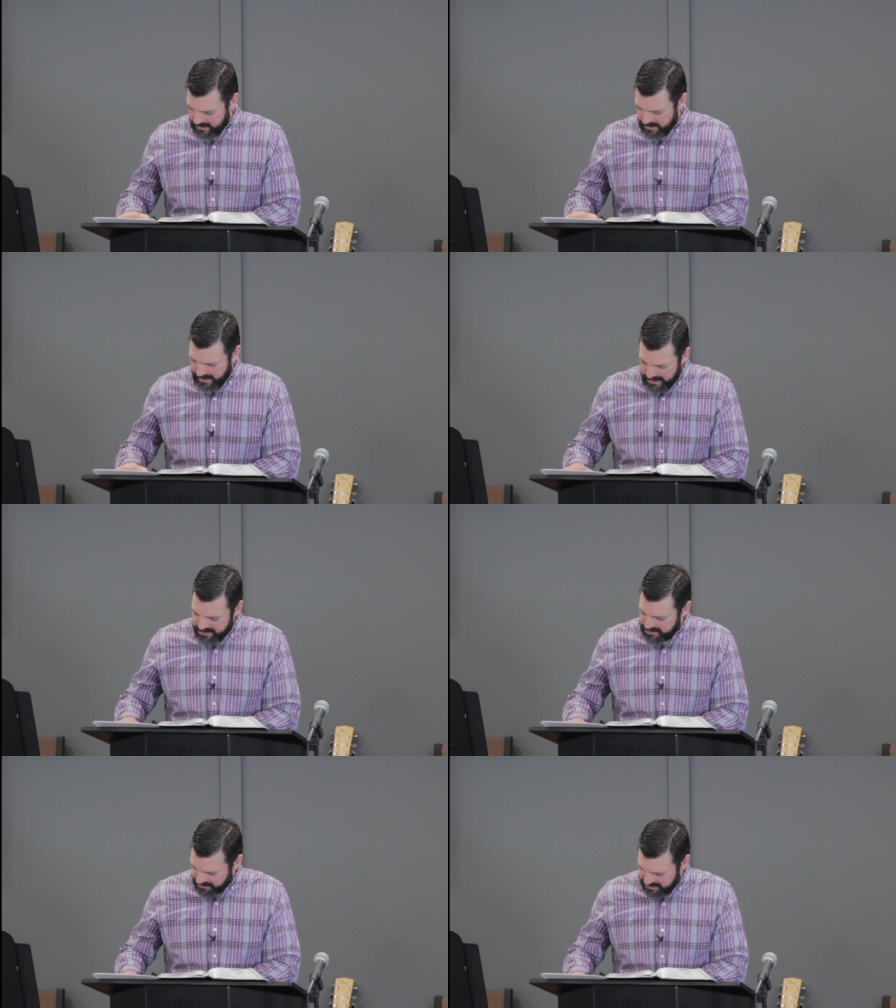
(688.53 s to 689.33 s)

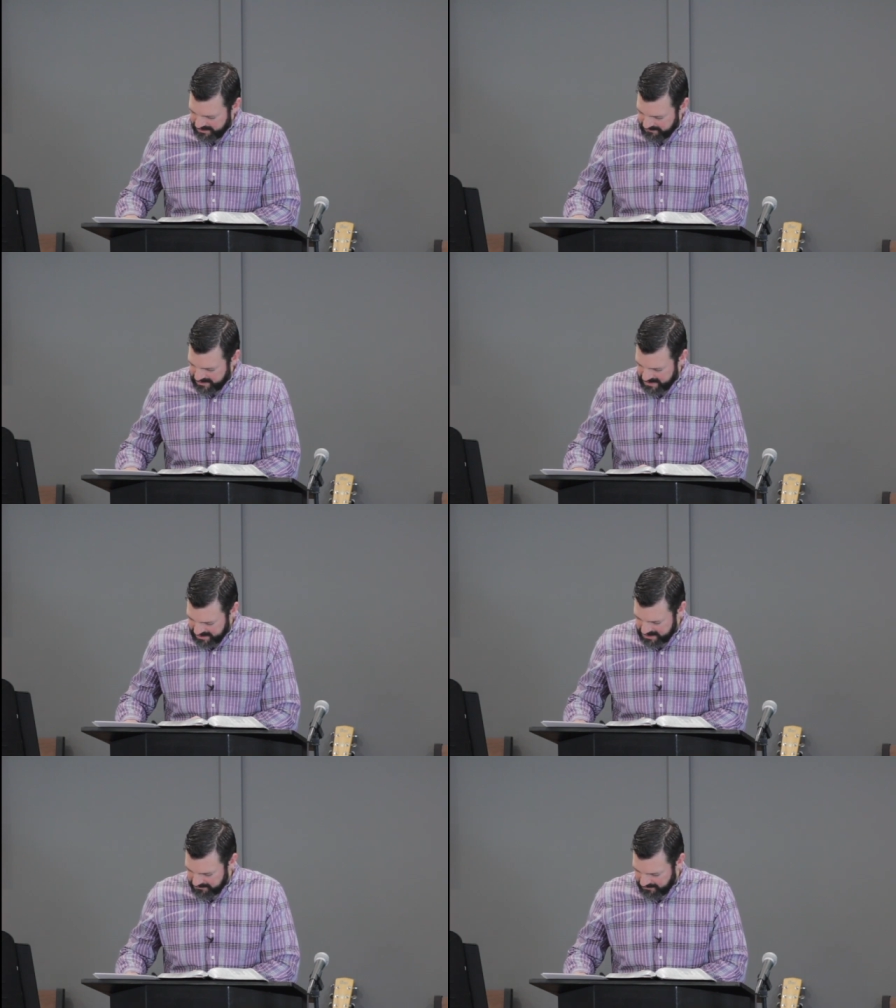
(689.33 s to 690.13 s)
angels even
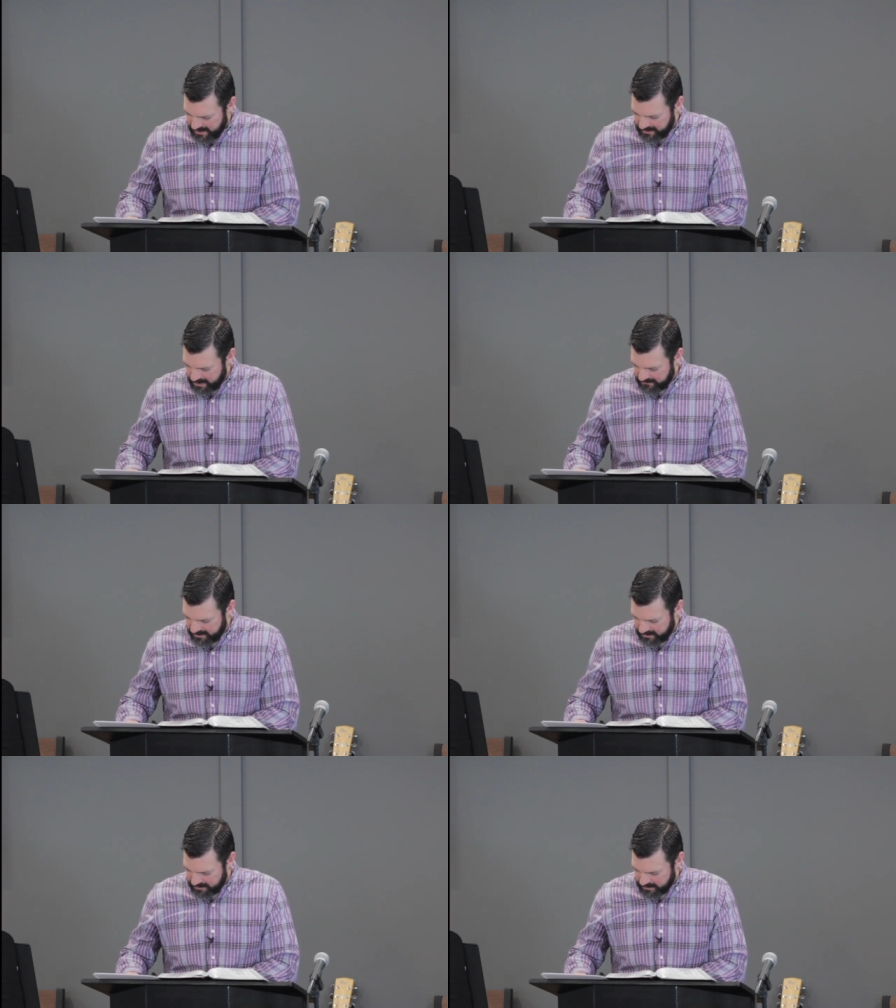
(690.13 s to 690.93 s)
testifying of it,